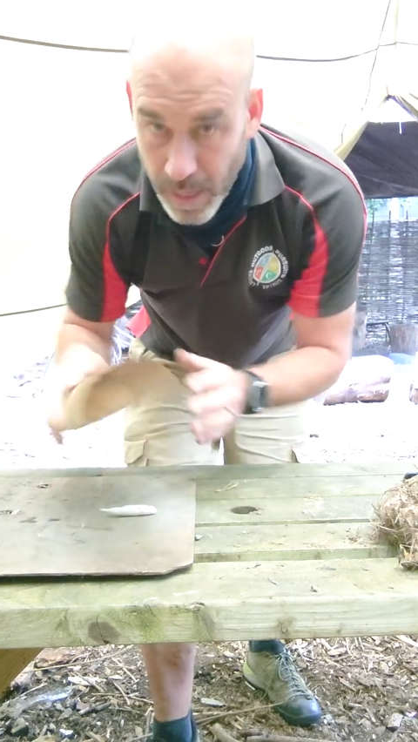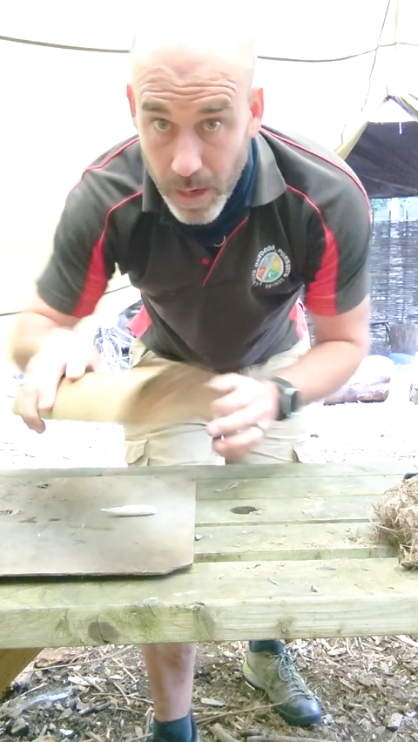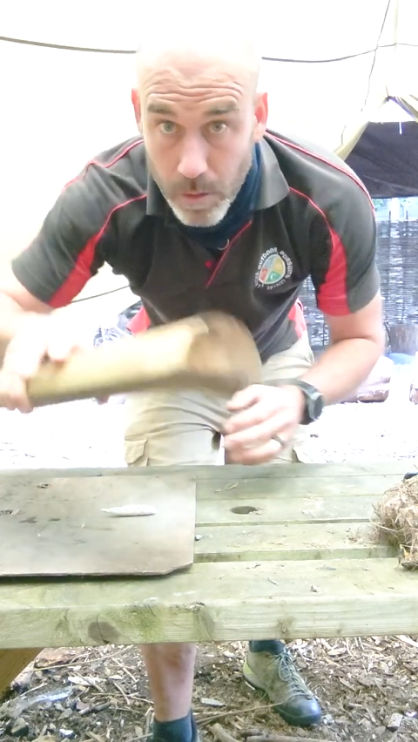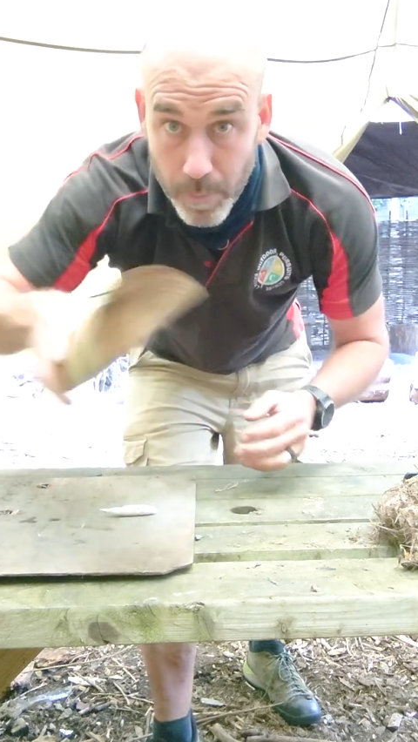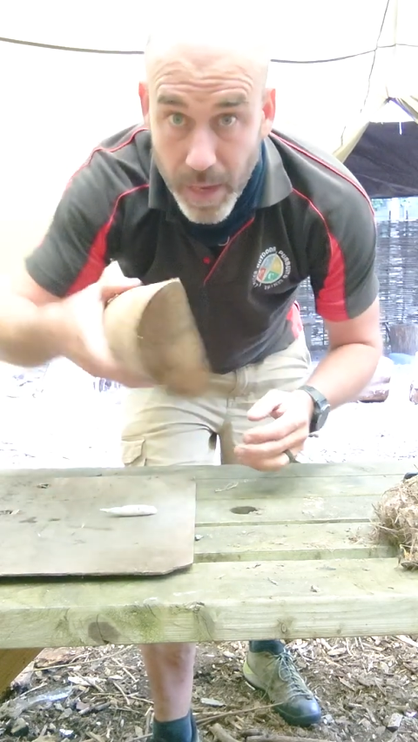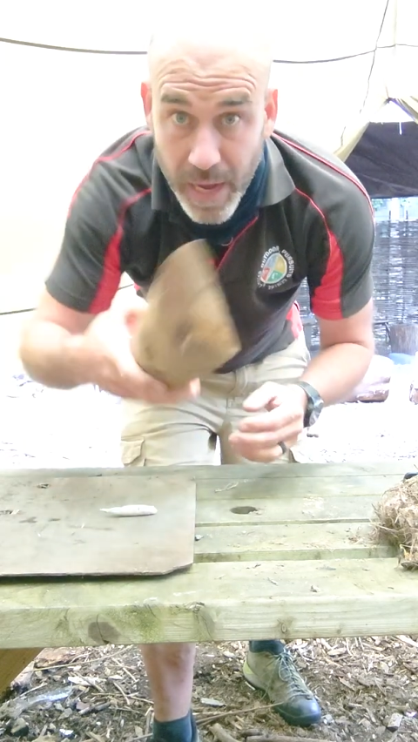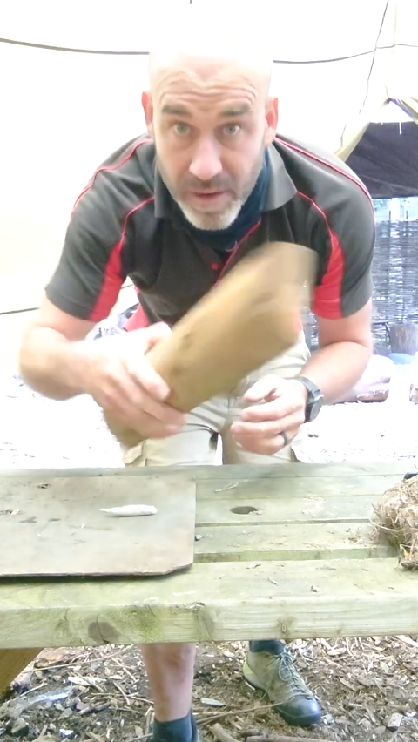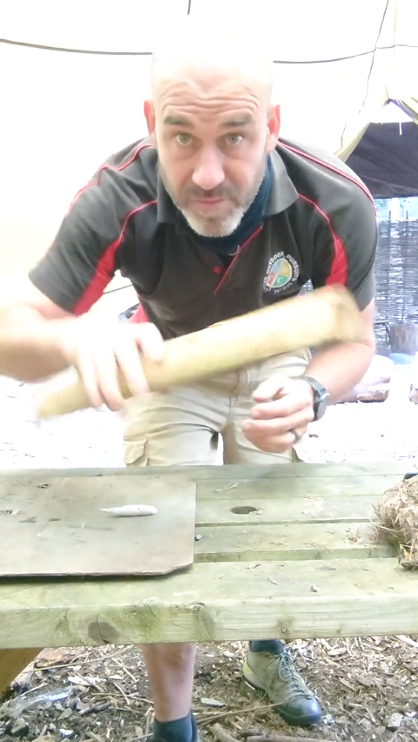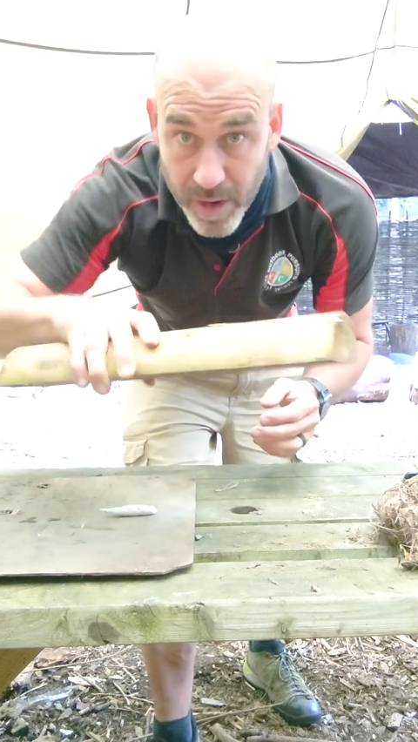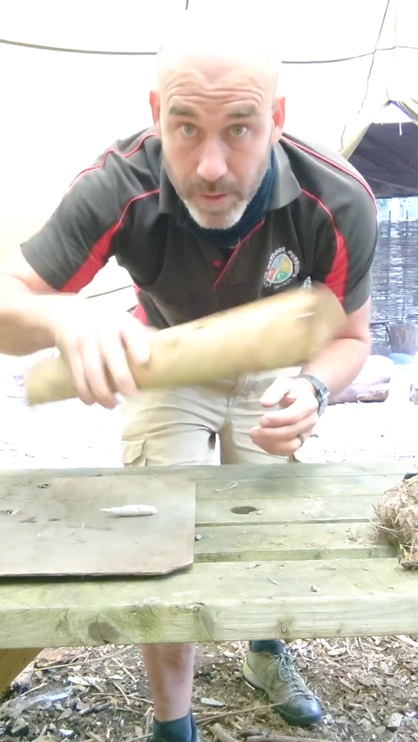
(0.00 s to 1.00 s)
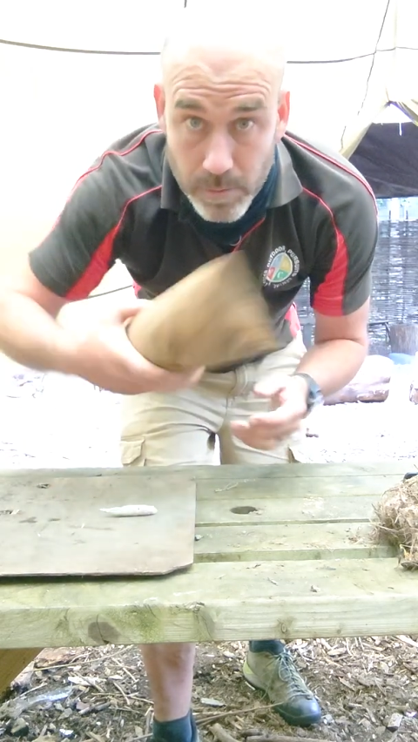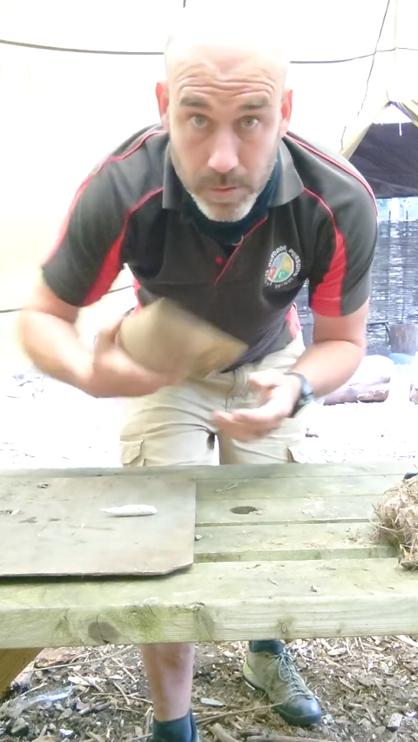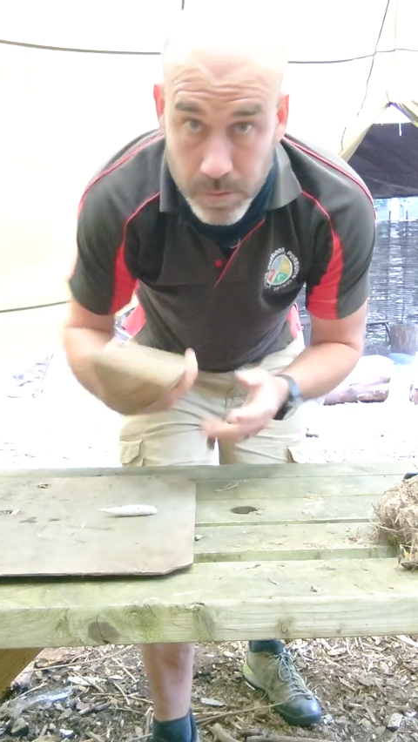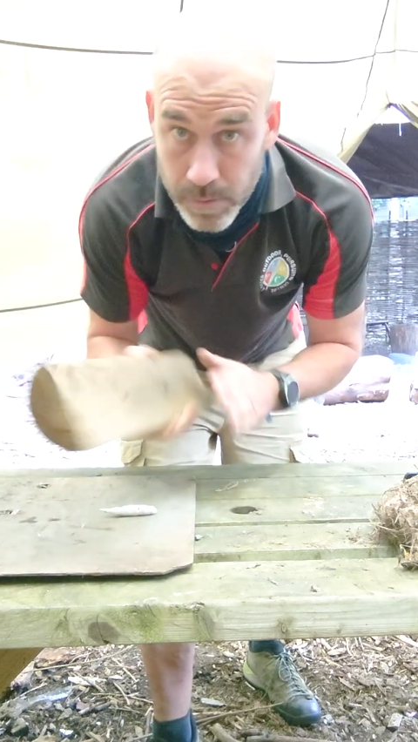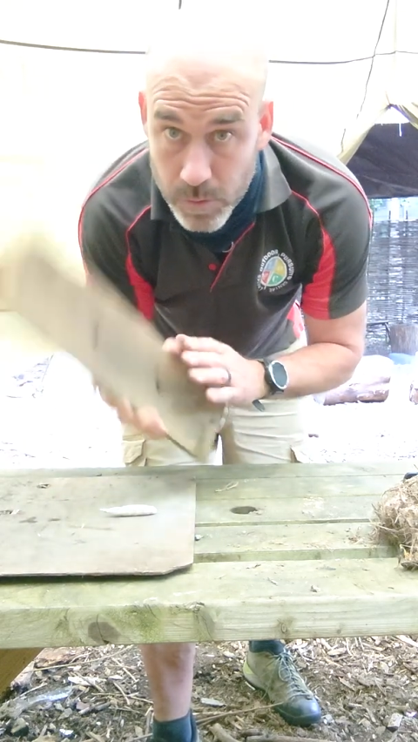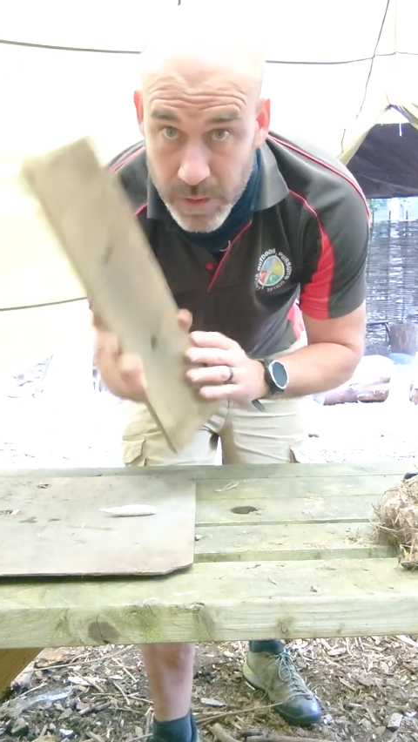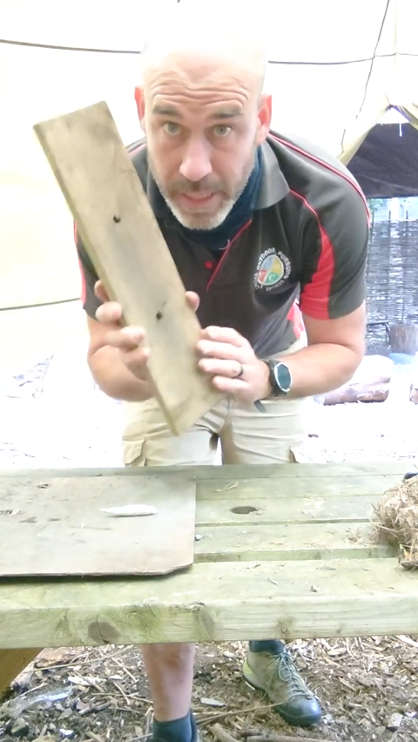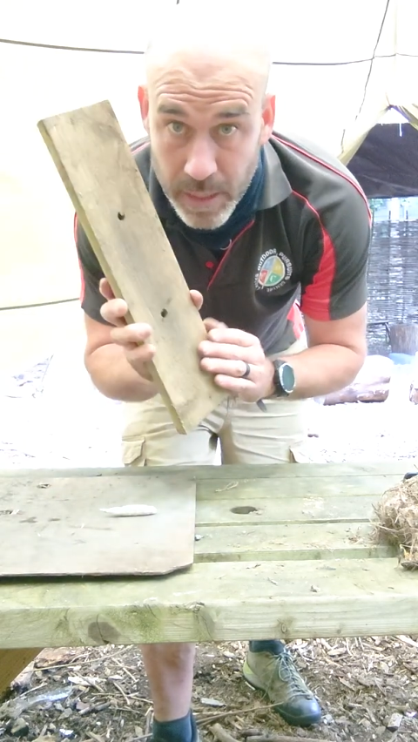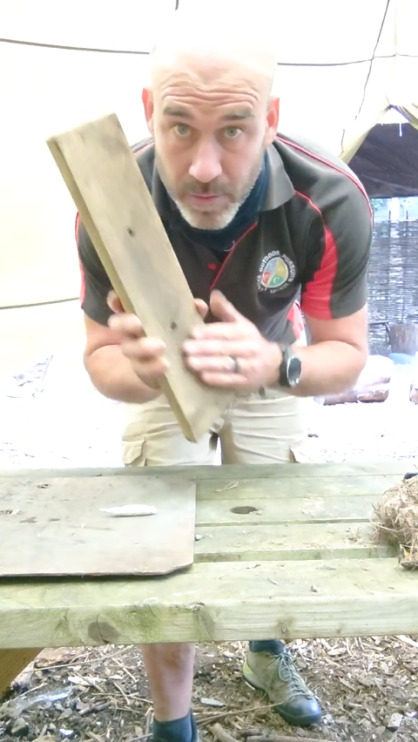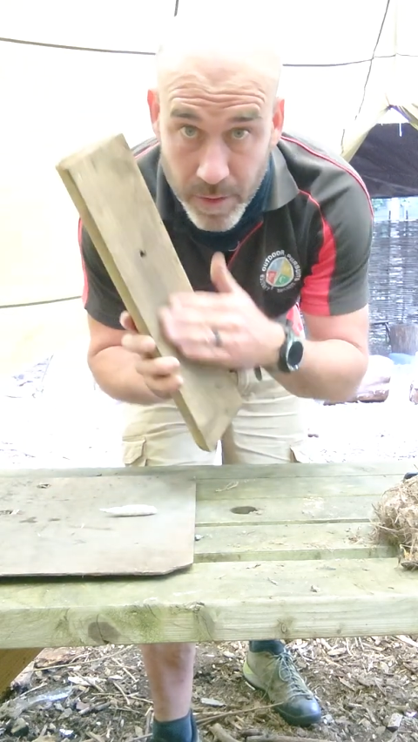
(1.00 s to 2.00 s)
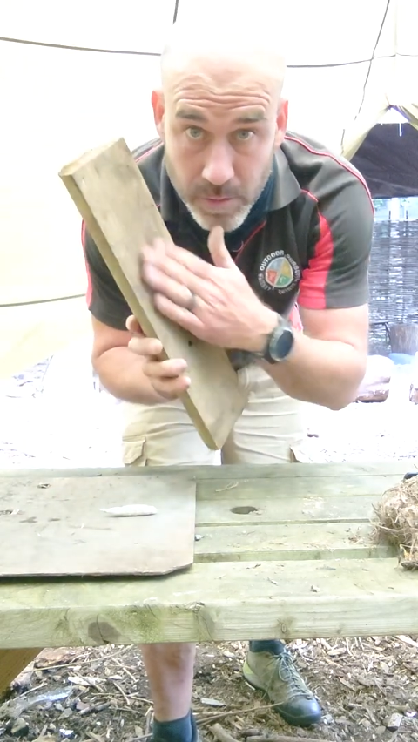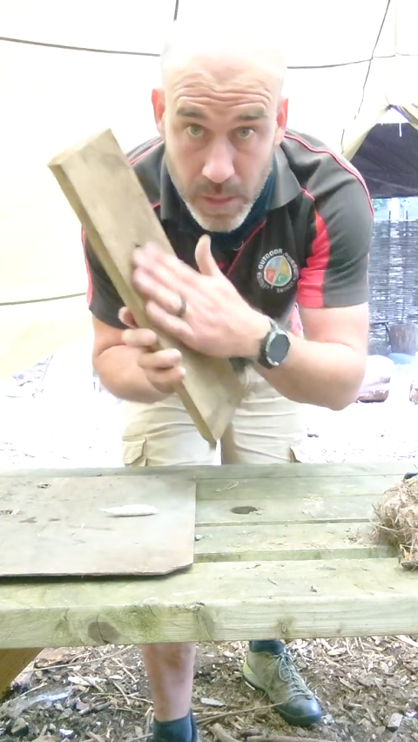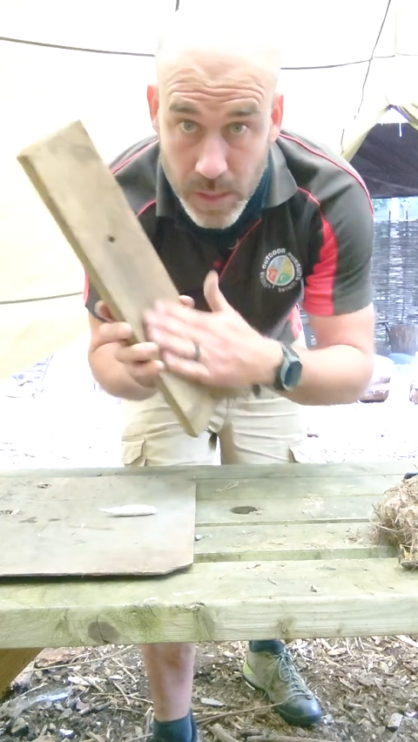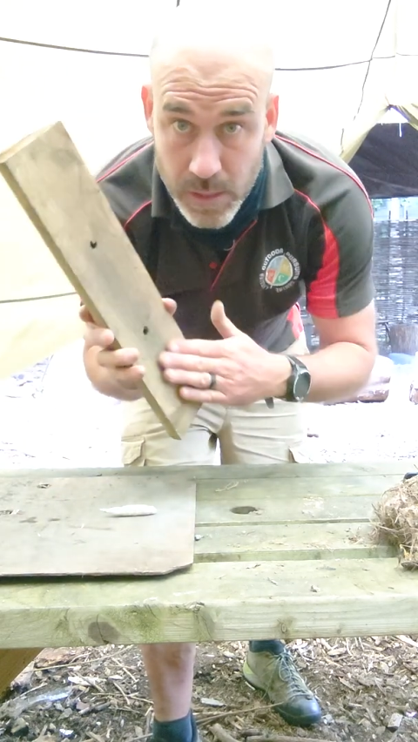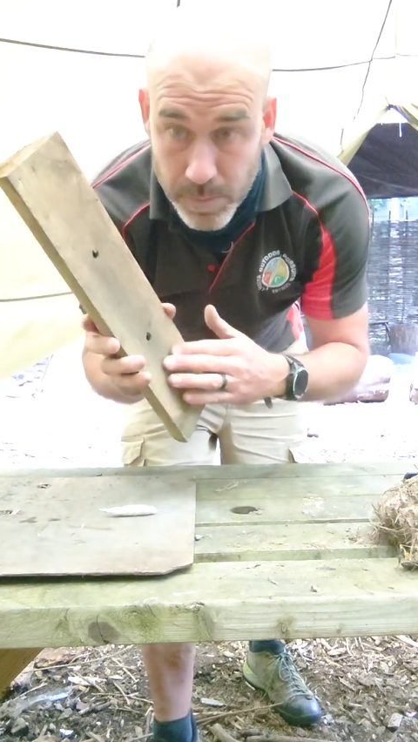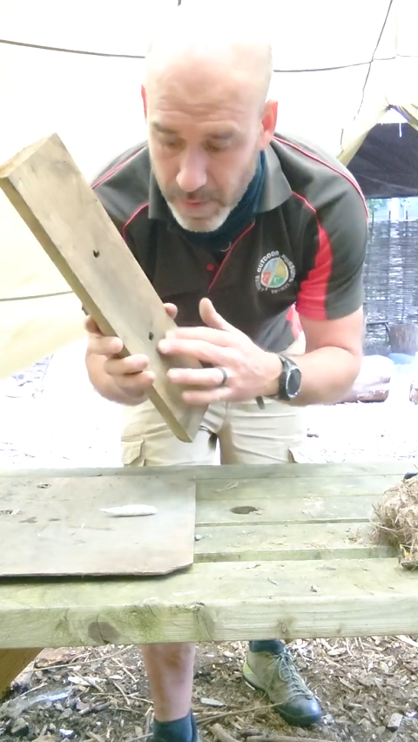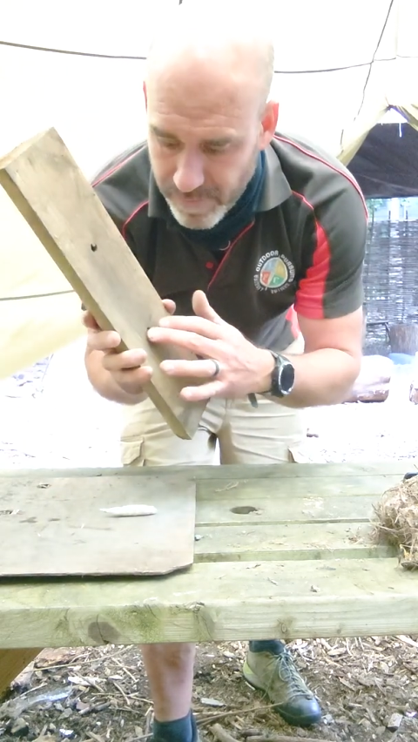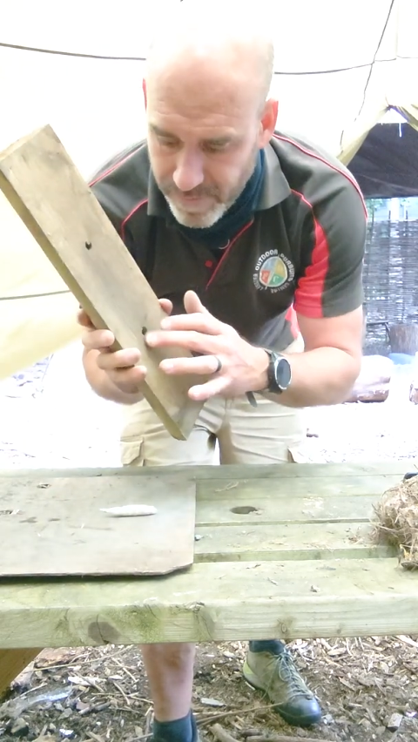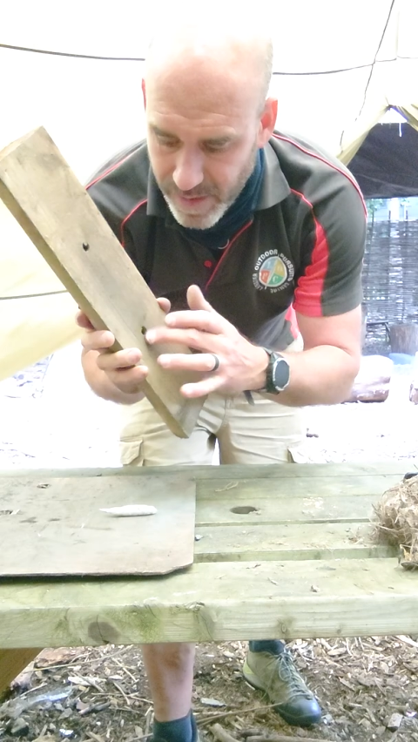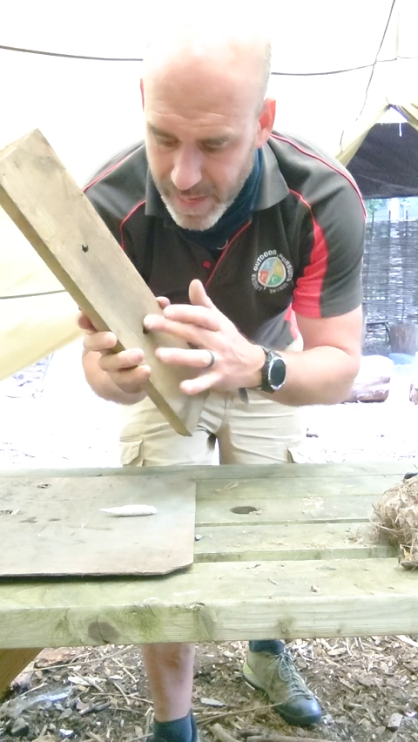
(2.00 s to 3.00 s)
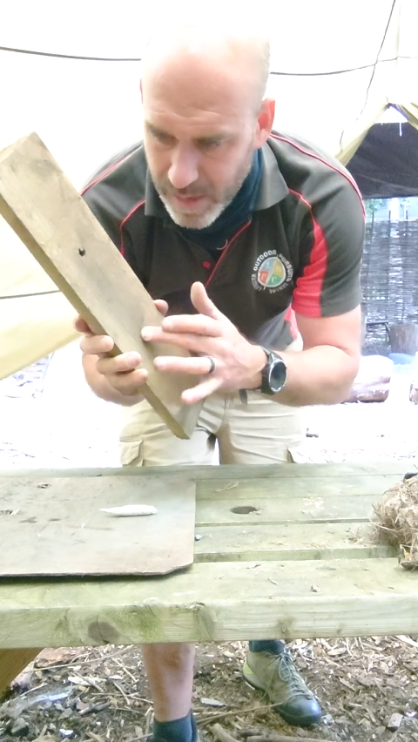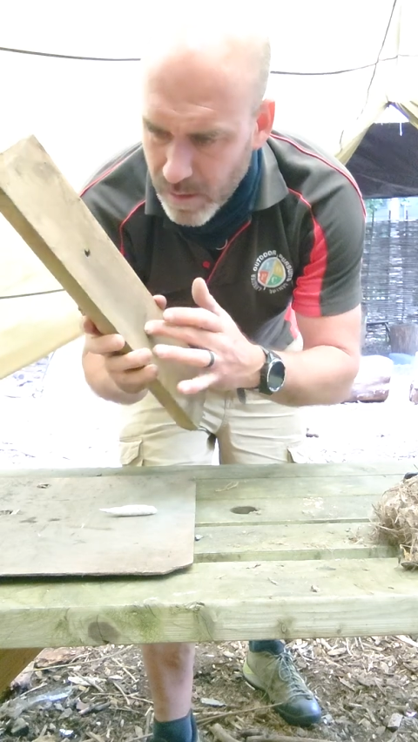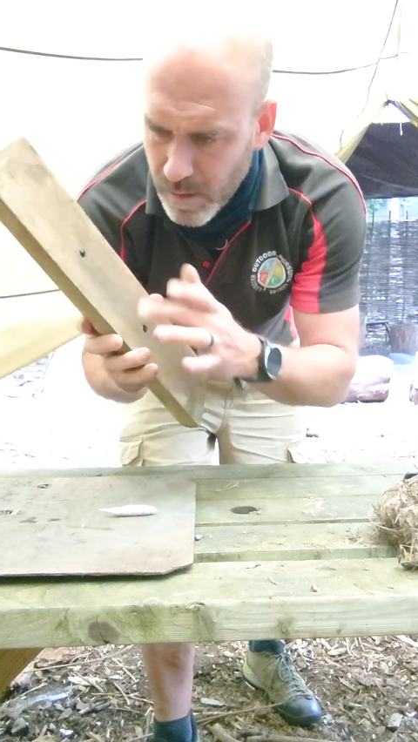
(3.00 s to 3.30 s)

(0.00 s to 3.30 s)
And a little bit half round, just kicking around, it's a bit flat.